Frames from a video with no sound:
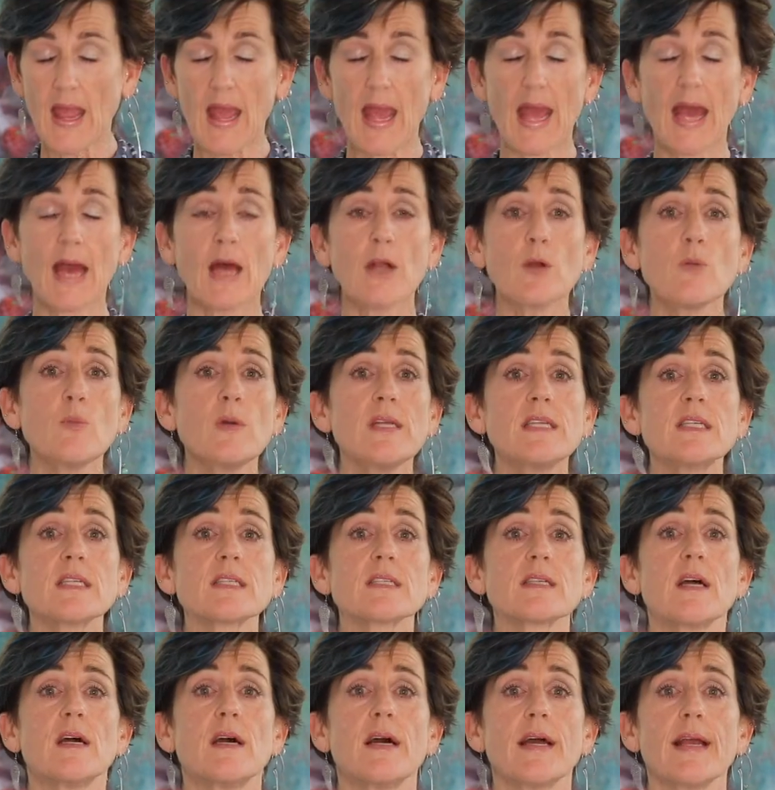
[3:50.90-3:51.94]
how do we
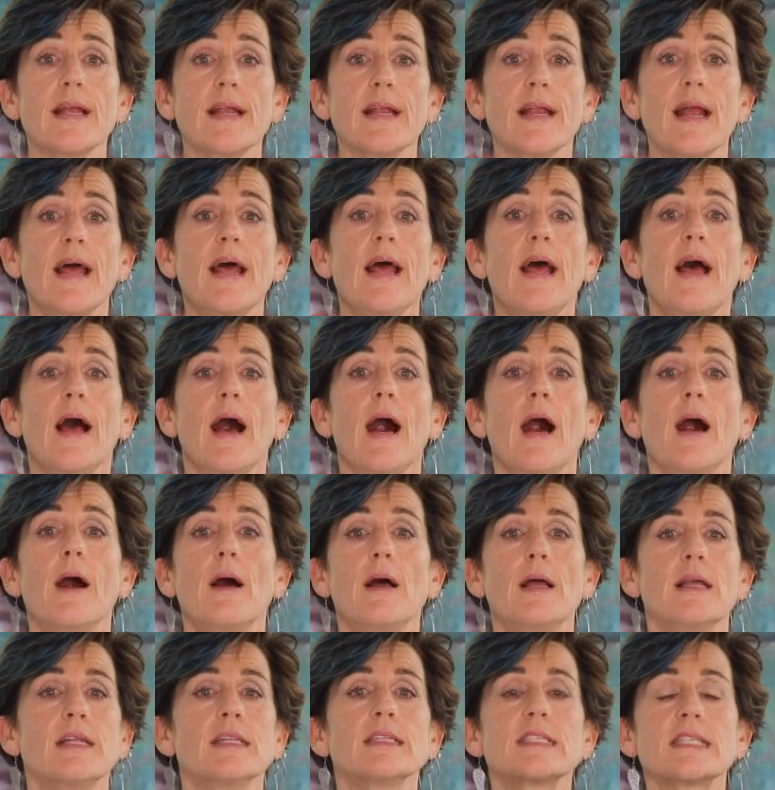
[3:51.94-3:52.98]
design, uh,
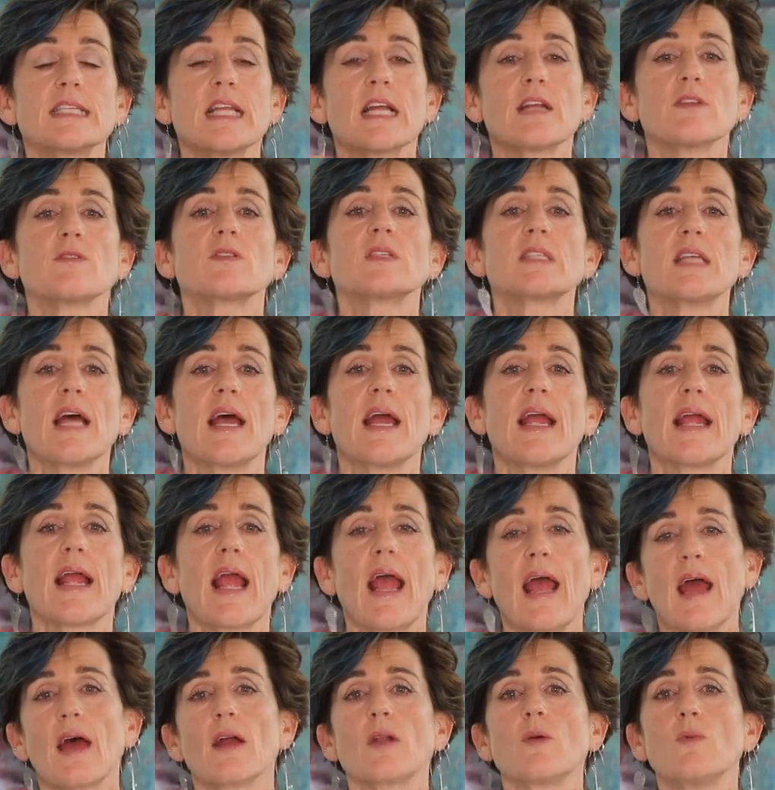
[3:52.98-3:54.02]
instead of saying,
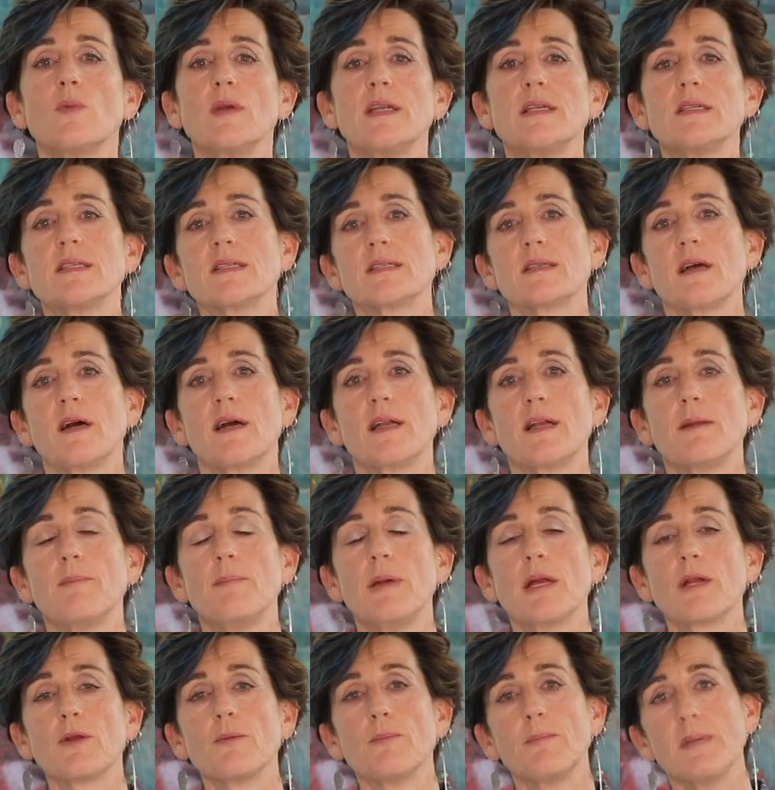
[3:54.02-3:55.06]
how do we design a
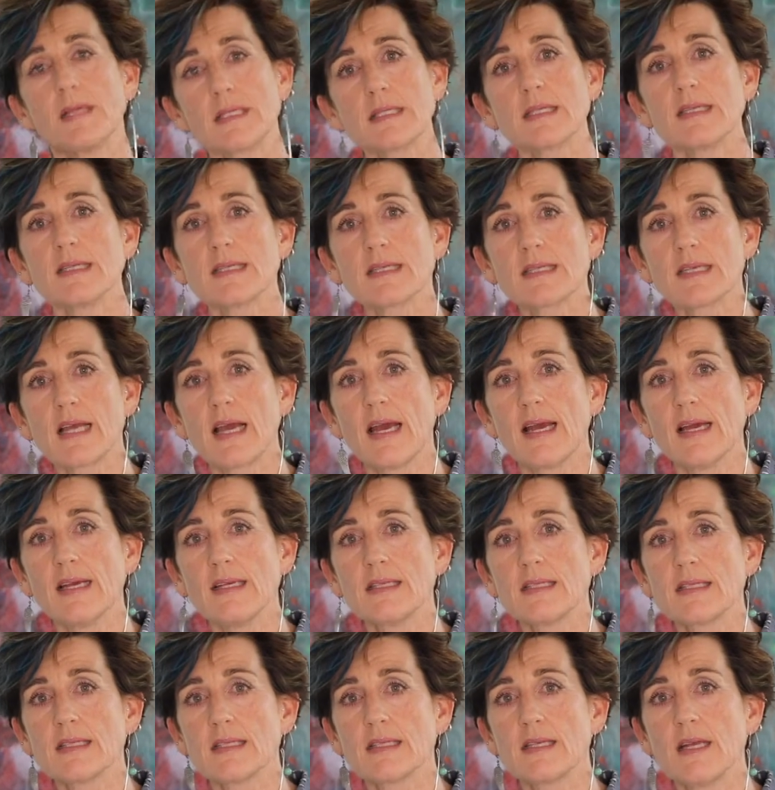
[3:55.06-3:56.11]
better business
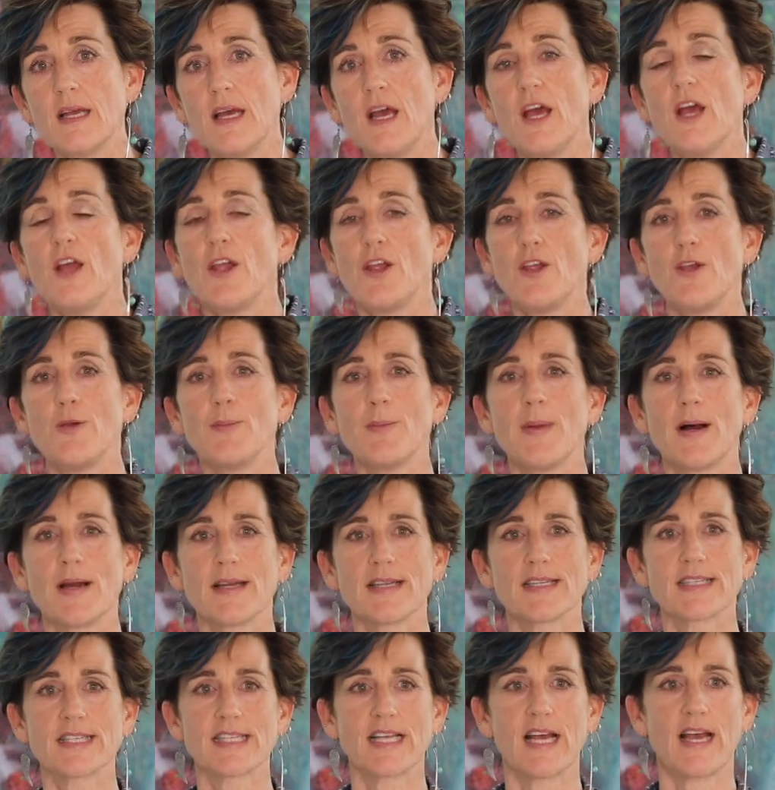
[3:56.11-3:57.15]
case, you
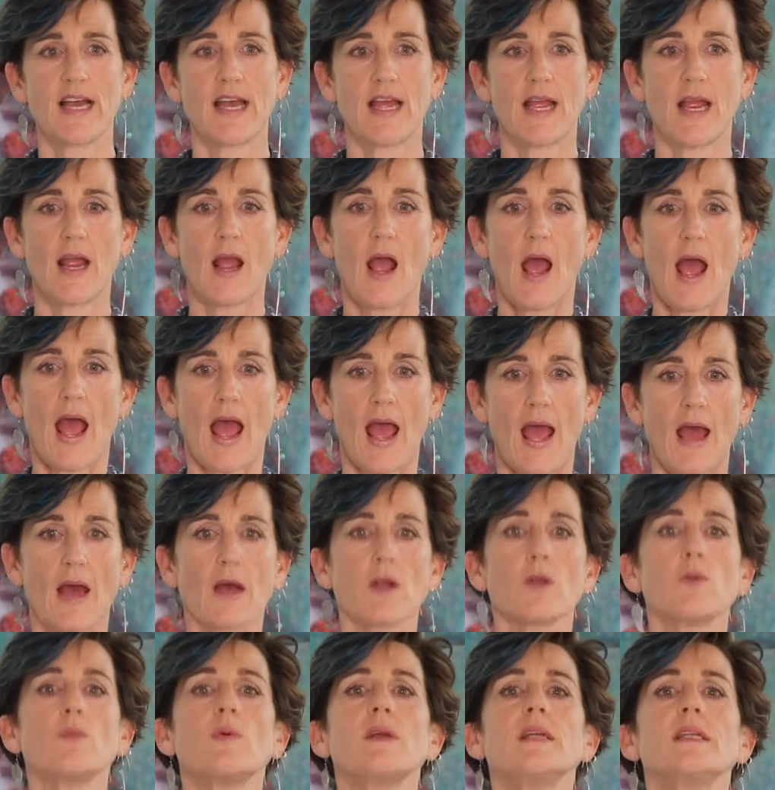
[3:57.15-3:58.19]
might say, how
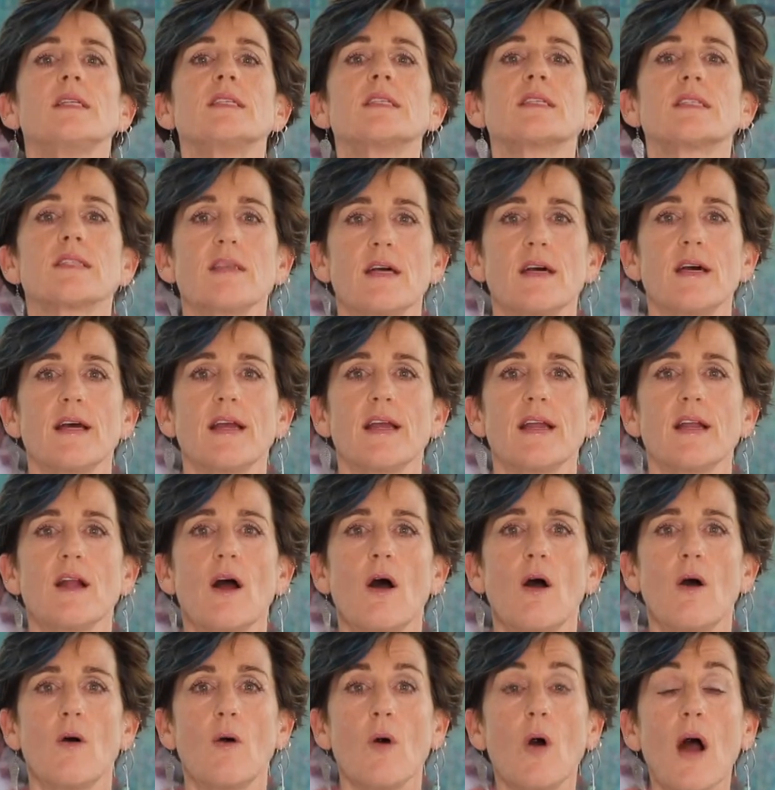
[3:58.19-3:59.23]
do we design,
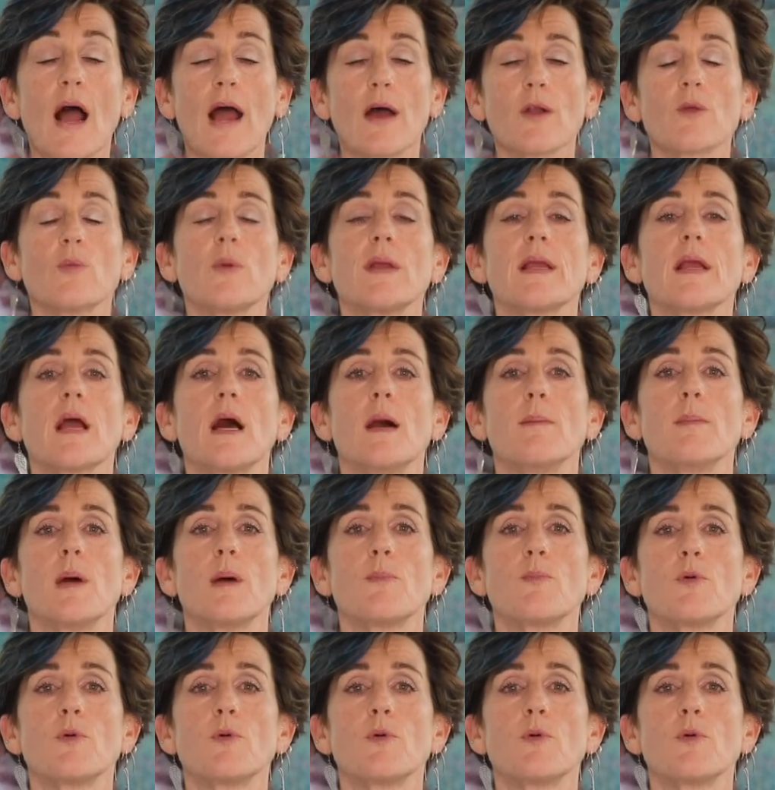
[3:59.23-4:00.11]
or how do we come up